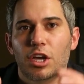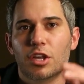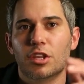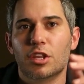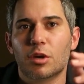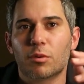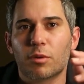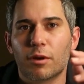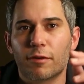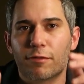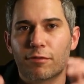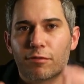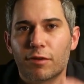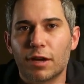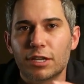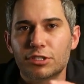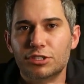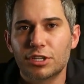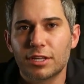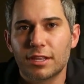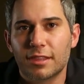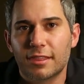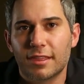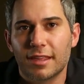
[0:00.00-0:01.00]
The
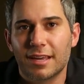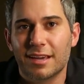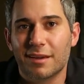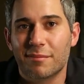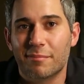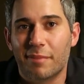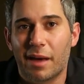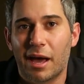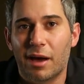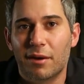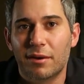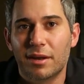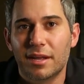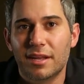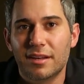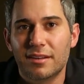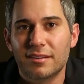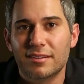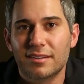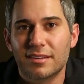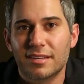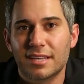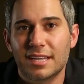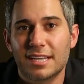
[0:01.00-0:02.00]
refreshing thing about
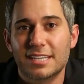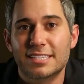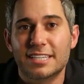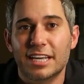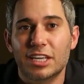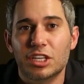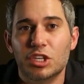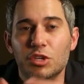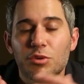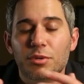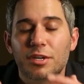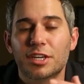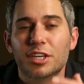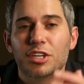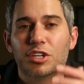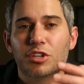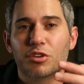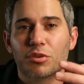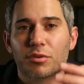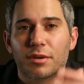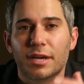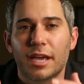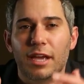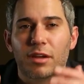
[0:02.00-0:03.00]
it is that you can
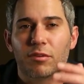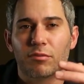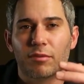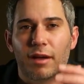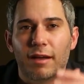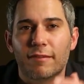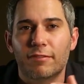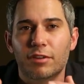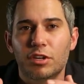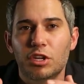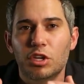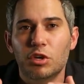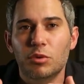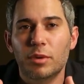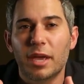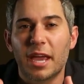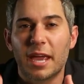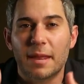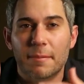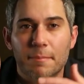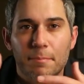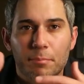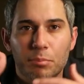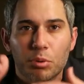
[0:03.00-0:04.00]
create revenue
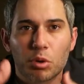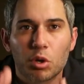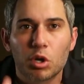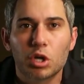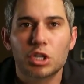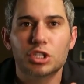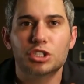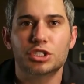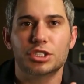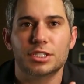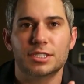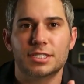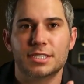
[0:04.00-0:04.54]
and push